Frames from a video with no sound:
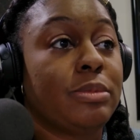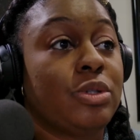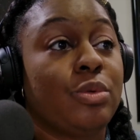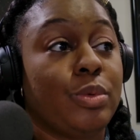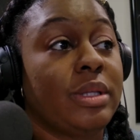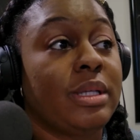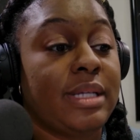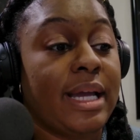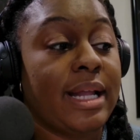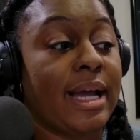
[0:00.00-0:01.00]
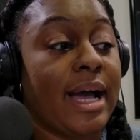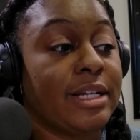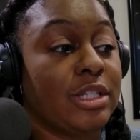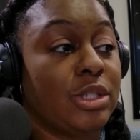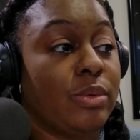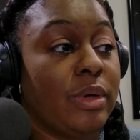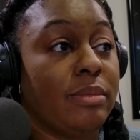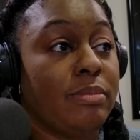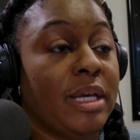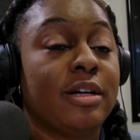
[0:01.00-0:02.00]
So real estate, I got into
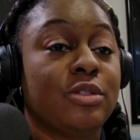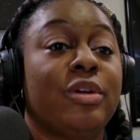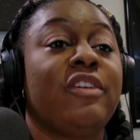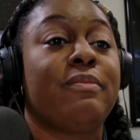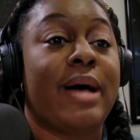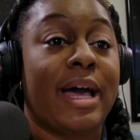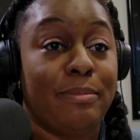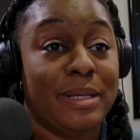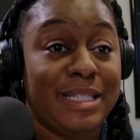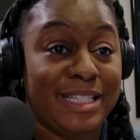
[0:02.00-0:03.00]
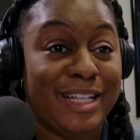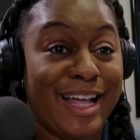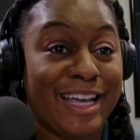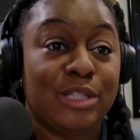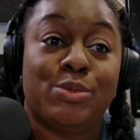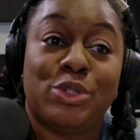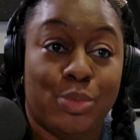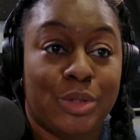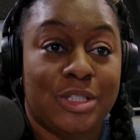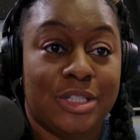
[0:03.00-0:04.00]
it because one of my business clients was
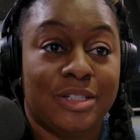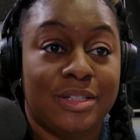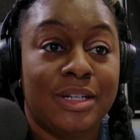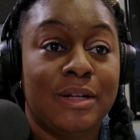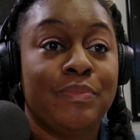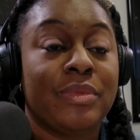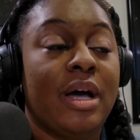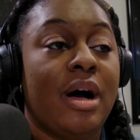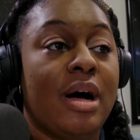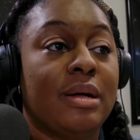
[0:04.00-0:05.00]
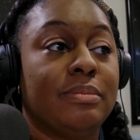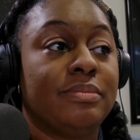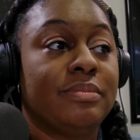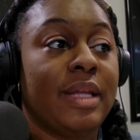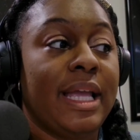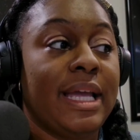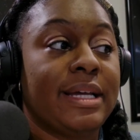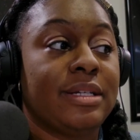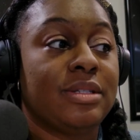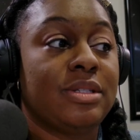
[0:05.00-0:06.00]
a realtor.
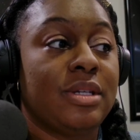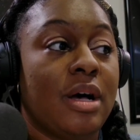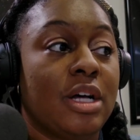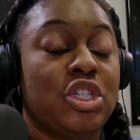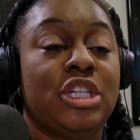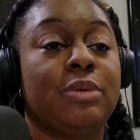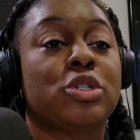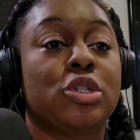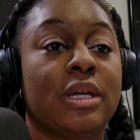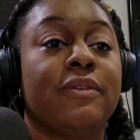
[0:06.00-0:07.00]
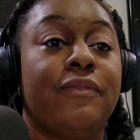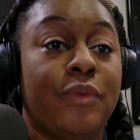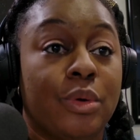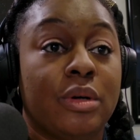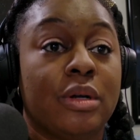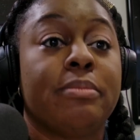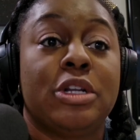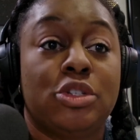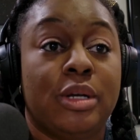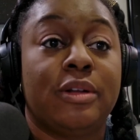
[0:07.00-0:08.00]
And she was looking for
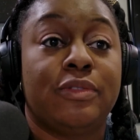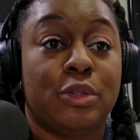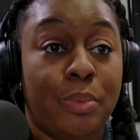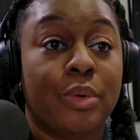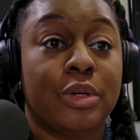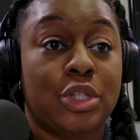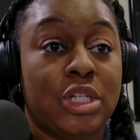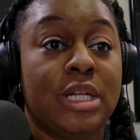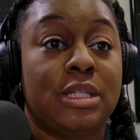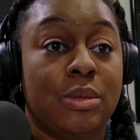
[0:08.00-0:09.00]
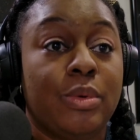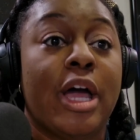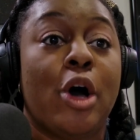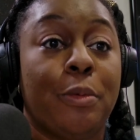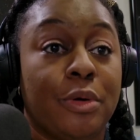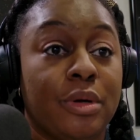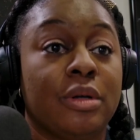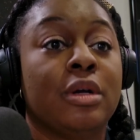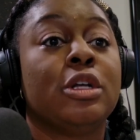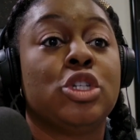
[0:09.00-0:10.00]
administrative support. She needed someone to help
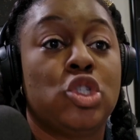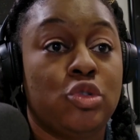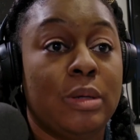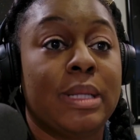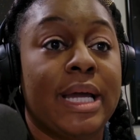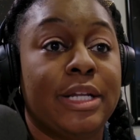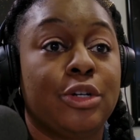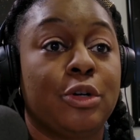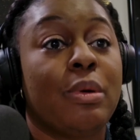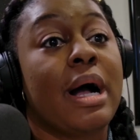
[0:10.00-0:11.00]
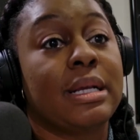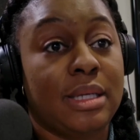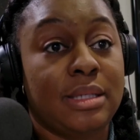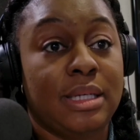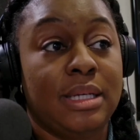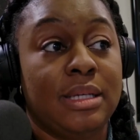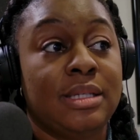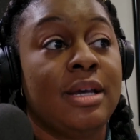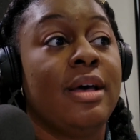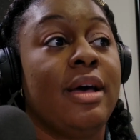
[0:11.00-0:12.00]
her streamline her
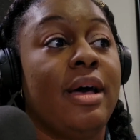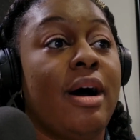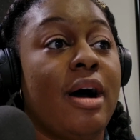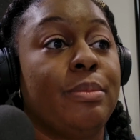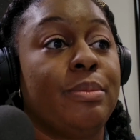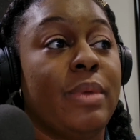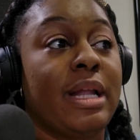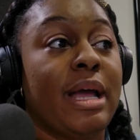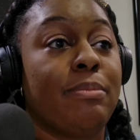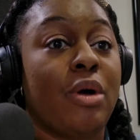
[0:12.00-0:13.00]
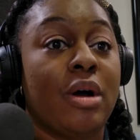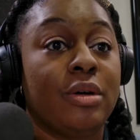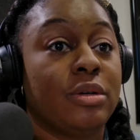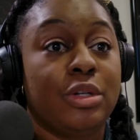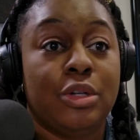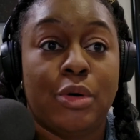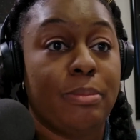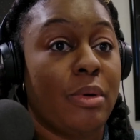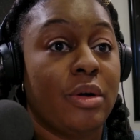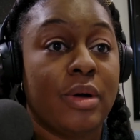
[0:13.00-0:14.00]
processes. And I brought her
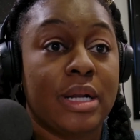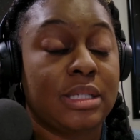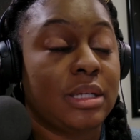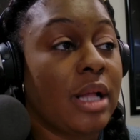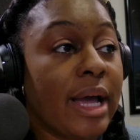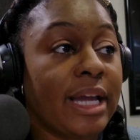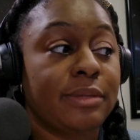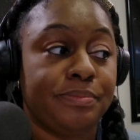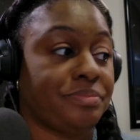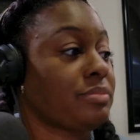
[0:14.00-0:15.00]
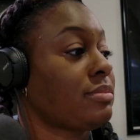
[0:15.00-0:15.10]
on as a client.